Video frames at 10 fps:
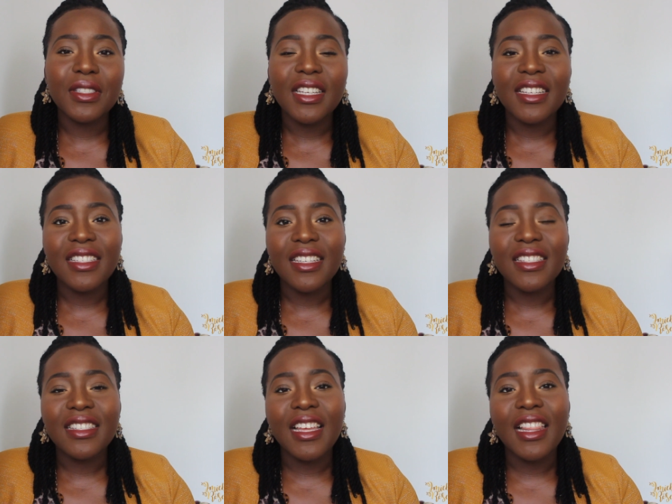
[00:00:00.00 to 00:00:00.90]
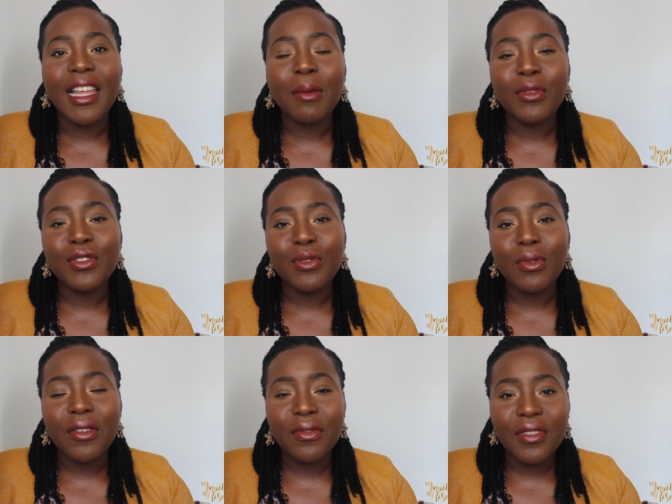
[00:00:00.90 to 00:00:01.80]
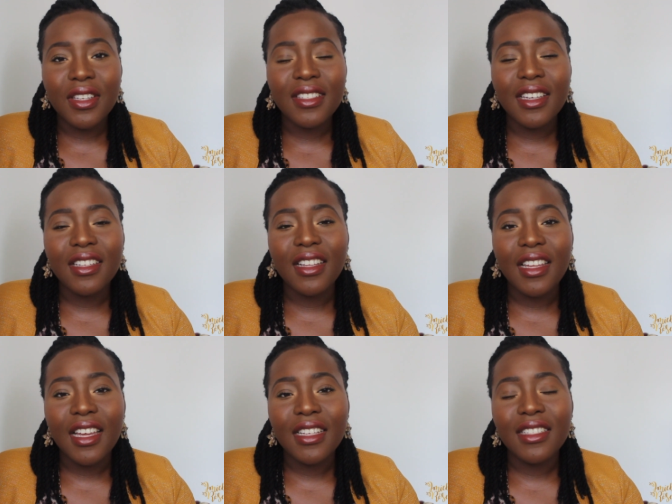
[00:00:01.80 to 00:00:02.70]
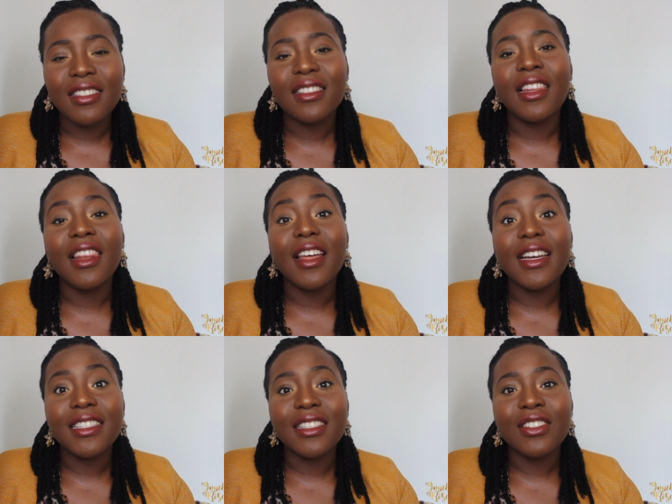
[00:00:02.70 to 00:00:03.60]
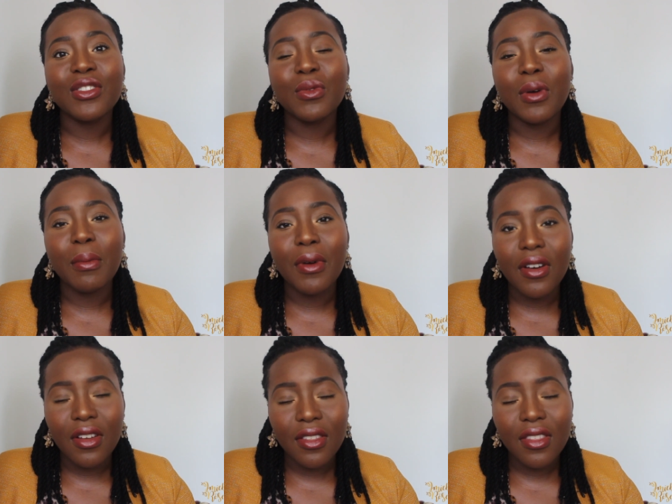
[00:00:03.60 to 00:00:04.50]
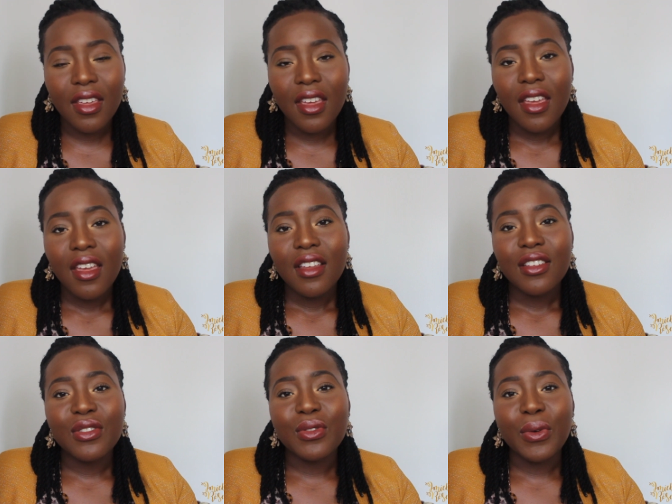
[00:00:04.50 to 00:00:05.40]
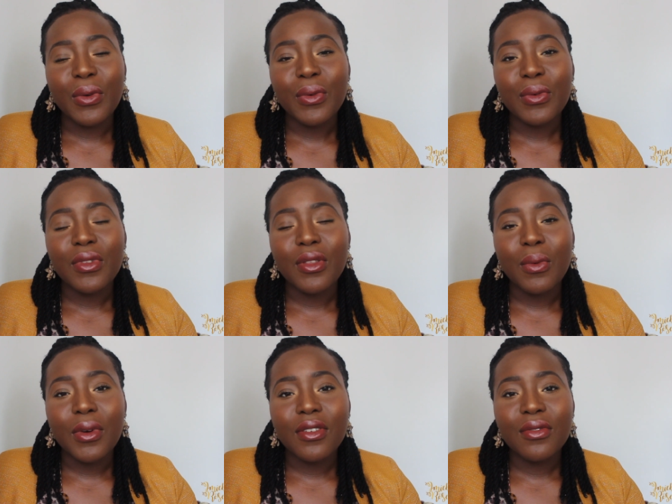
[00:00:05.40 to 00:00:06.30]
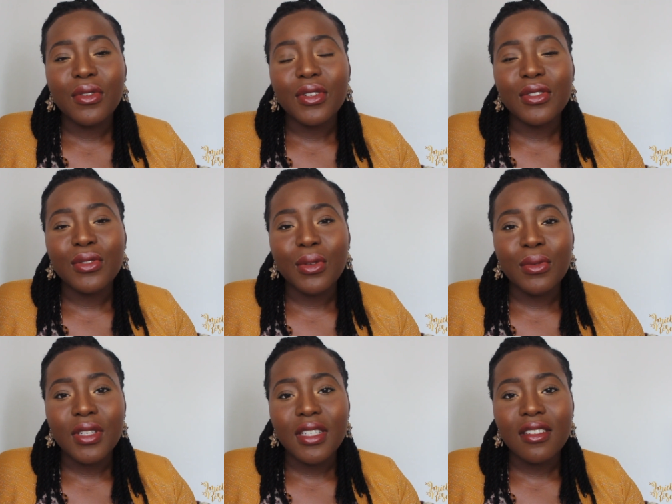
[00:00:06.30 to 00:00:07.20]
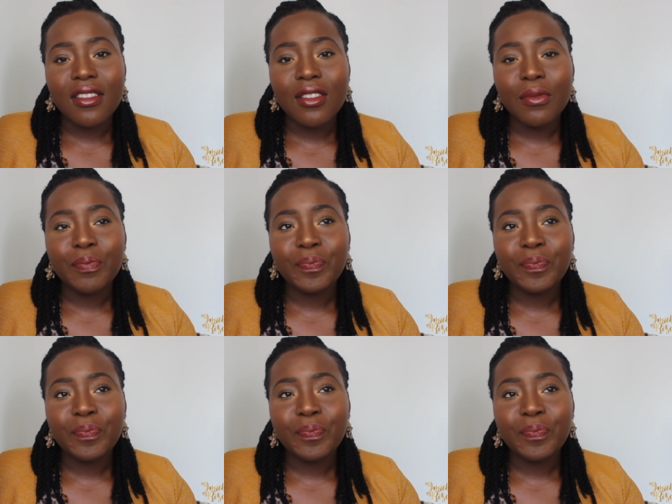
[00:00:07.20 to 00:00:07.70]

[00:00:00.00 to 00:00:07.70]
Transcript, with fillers: says it's a lamp unto our feet and a light unto our path. So the word of God is so needed.